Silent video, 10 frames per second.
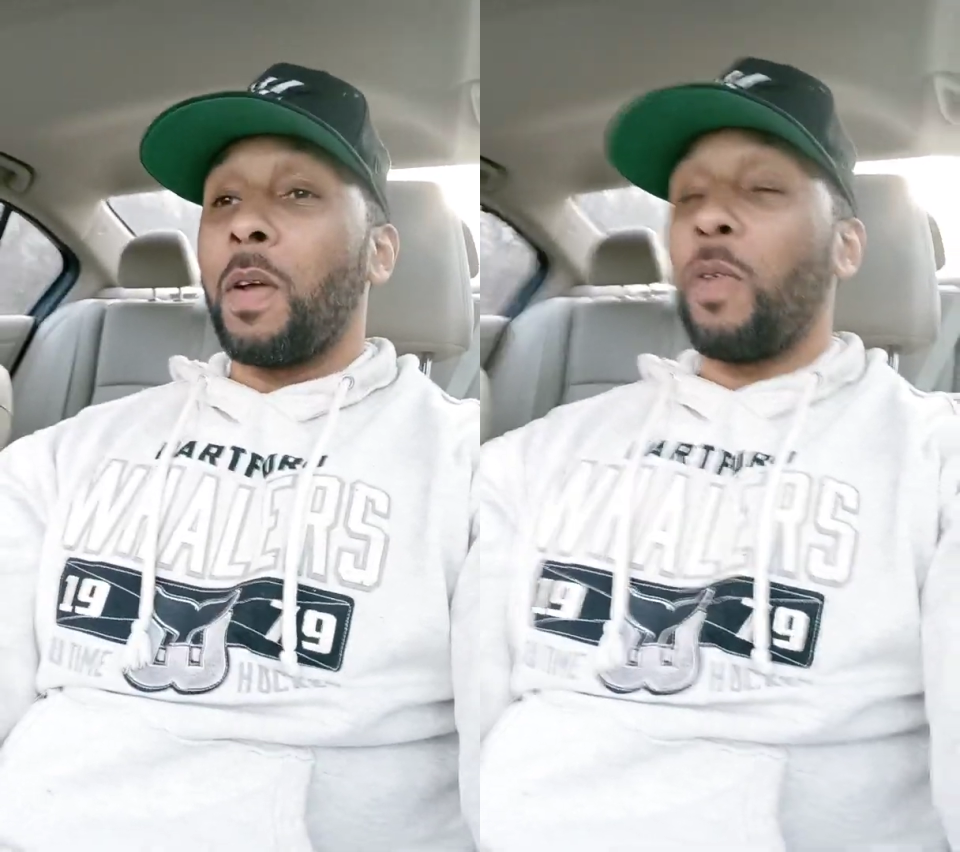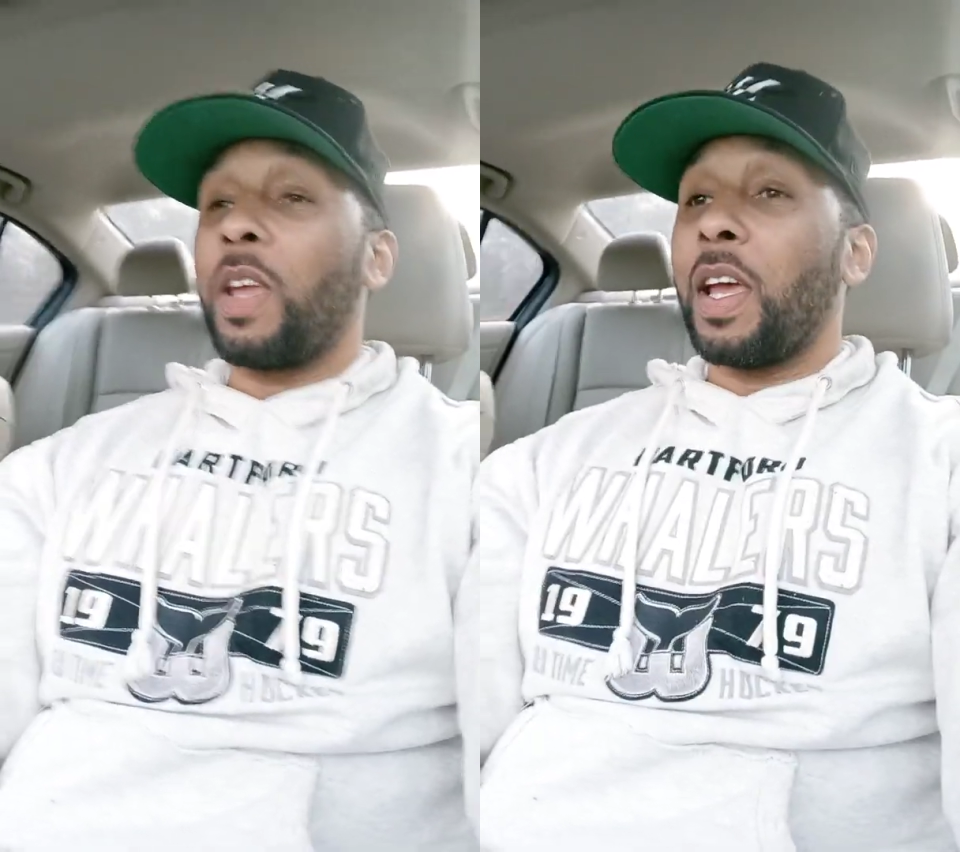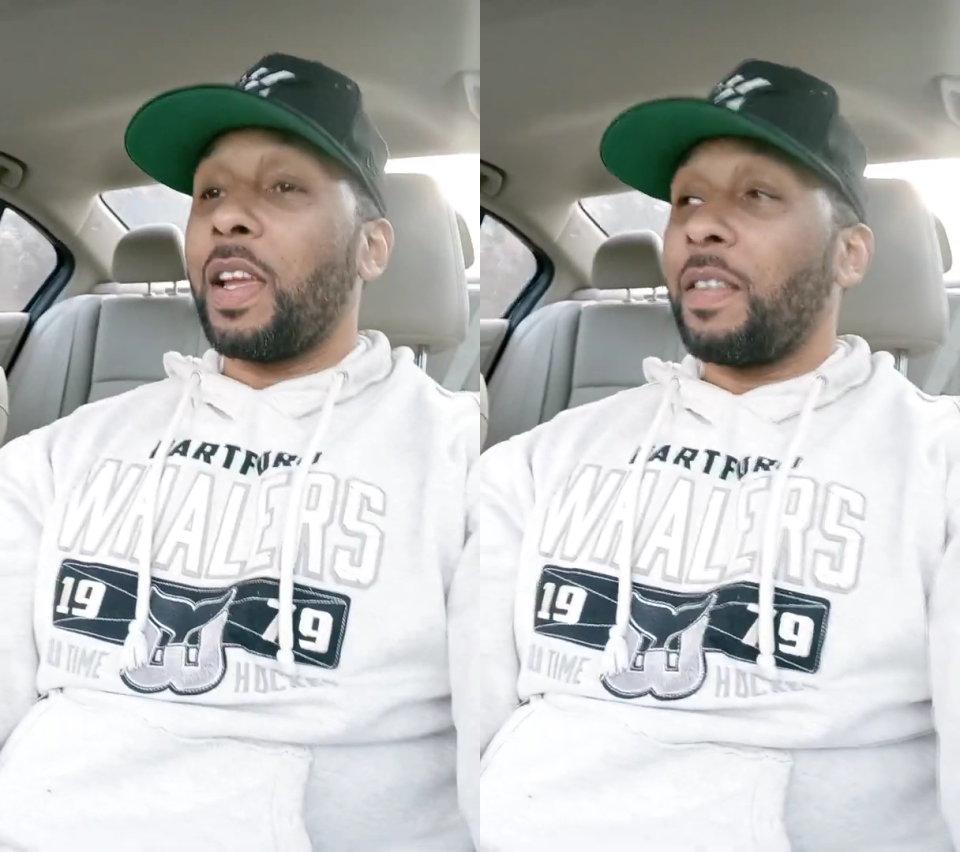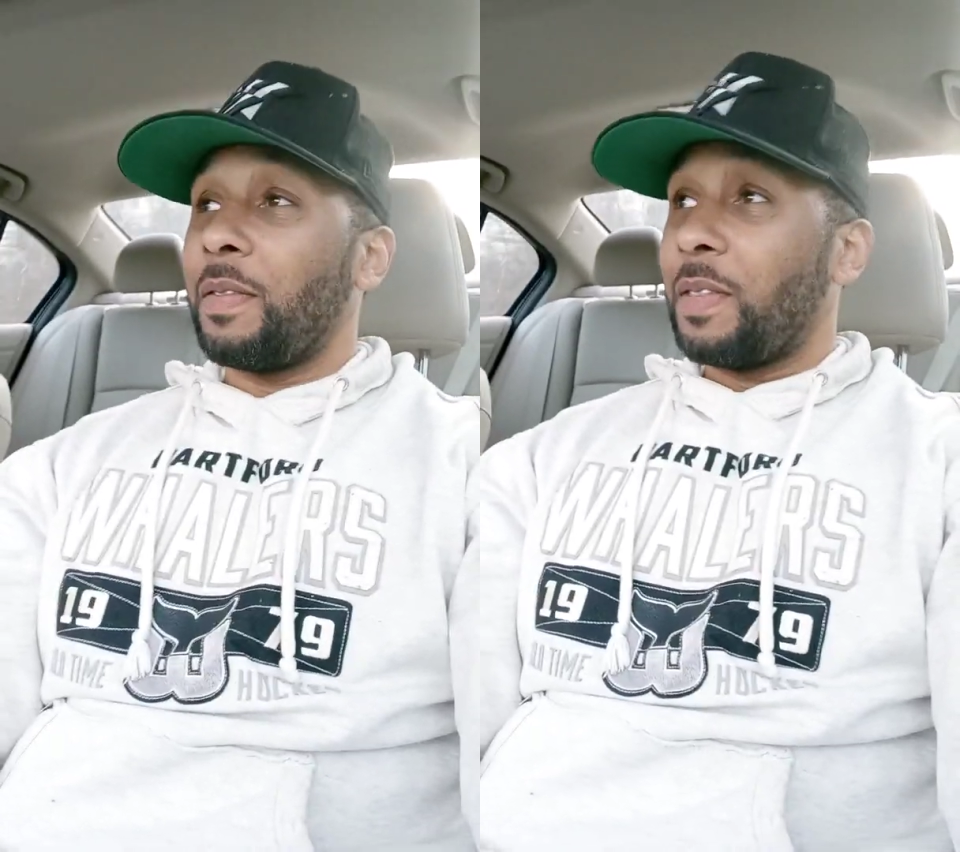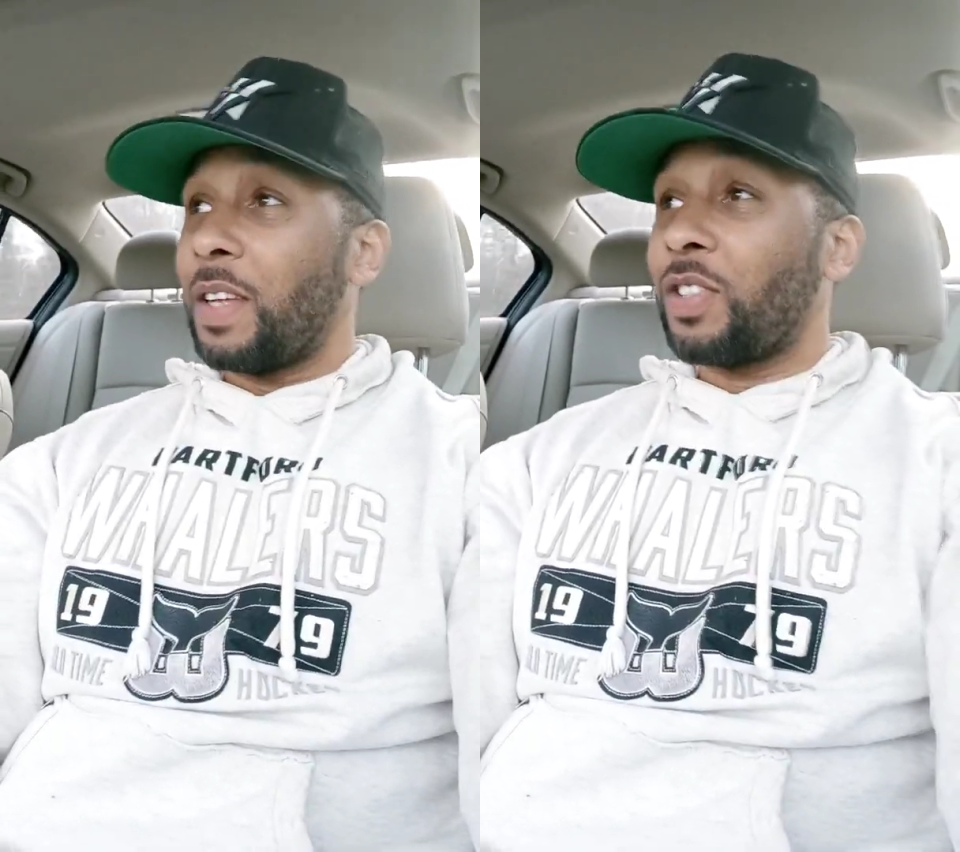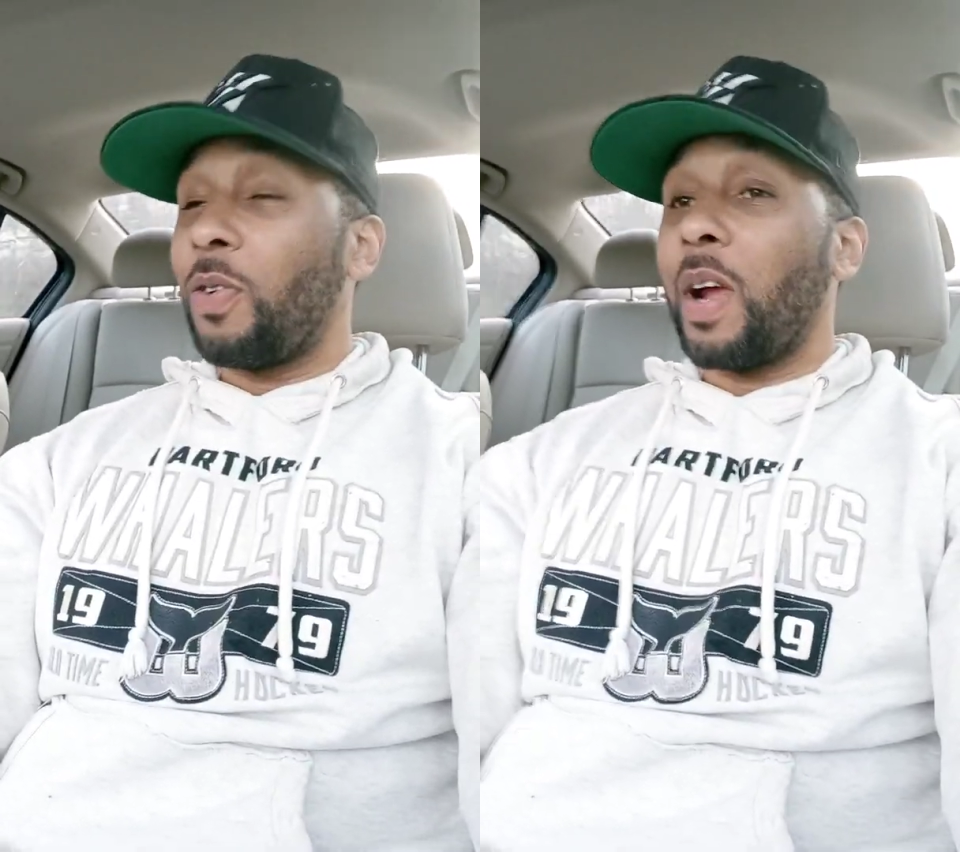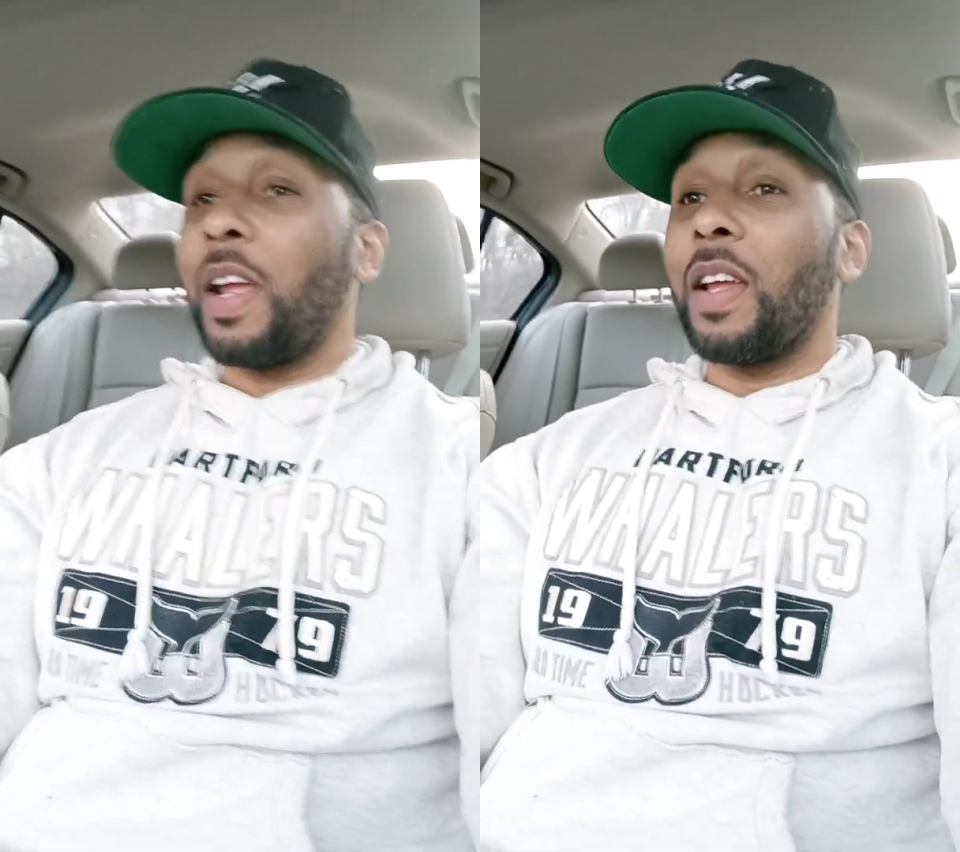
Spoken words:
Okay, that's great.